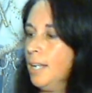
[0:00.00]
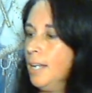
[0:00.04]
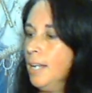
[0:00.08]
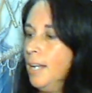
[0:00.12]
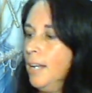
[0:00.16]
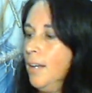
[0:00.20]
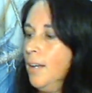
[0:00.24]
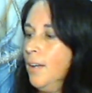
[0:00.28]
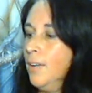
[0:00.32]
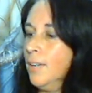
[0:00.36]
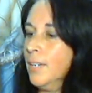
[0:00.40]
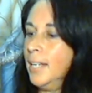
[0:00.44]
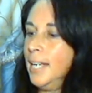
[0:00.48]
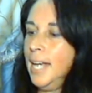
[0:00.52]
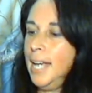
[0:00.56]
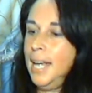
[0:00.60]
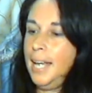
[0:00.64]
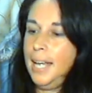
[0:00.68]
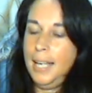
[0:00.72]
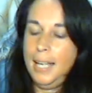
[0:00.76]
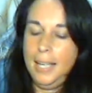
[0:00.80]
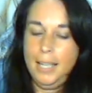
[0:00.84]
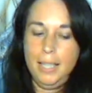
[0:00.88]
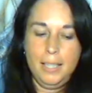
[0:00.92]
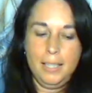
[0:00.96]

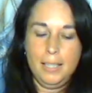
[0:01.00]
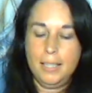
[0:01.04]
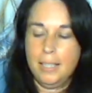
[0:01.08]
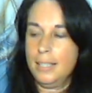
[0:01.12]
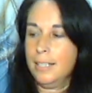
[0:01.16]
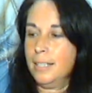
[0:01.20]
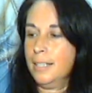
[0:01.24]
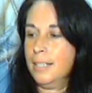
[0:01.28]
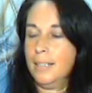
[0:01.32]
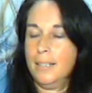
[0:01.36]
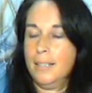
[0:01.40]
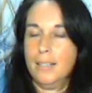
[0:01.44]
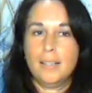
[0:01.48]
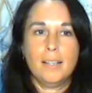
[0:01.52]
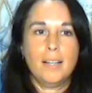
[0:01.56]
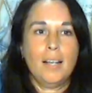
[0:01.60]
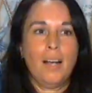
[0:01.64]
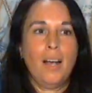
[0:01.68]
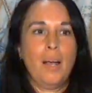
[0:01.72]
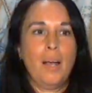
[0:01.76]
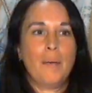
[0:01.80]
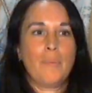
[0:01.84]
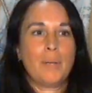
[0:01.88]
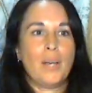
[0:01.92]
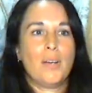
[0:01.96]
Okay,
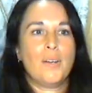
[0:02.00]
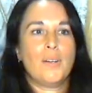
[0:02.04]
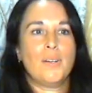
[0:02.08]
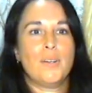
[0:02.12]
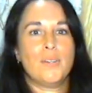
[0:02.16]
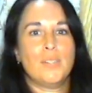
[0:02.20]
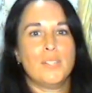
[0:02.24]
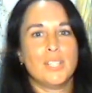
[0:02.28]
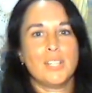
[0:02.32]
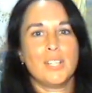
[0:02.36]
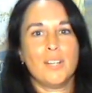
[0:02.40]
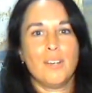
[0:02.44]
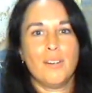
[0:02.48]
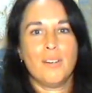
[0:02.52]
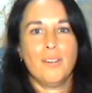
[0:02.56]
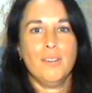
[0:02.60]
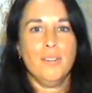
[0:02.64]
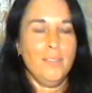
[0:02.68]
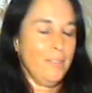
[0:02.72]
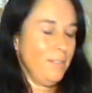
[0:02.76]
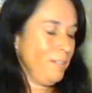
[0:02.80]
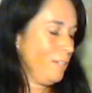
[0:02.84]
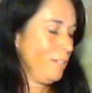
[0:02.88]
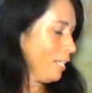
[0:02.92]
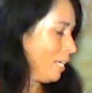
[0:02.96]
I'm going to
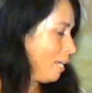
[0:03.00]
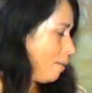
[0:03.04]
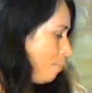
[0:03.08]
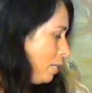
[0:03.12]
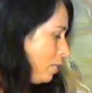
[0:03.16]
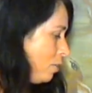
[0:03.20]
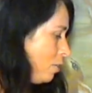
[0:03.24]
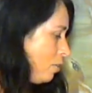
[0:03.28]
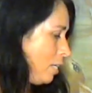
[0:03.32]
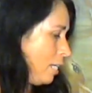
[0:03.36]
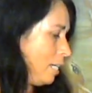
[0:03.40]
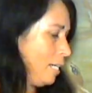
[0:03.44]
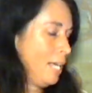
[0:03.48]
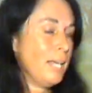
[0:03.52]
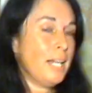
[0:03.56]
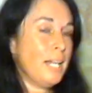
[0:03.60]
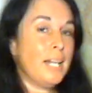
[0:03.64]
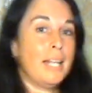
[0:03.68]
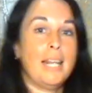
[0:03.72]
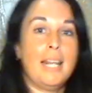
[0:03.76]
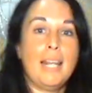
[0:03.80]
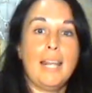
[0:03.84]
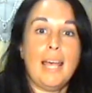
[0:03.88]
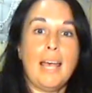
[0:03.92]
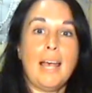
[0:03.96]
get my ukulele
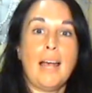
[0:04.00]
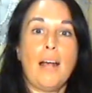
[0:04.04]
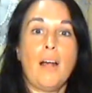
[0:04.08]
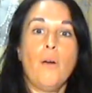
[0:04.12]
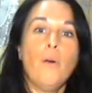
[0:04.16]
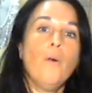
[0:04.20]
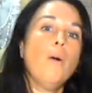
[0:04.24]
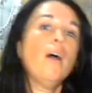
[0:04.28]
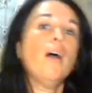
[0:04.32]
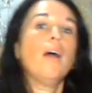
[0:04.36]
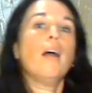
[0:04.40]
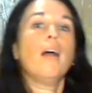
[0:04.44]
now.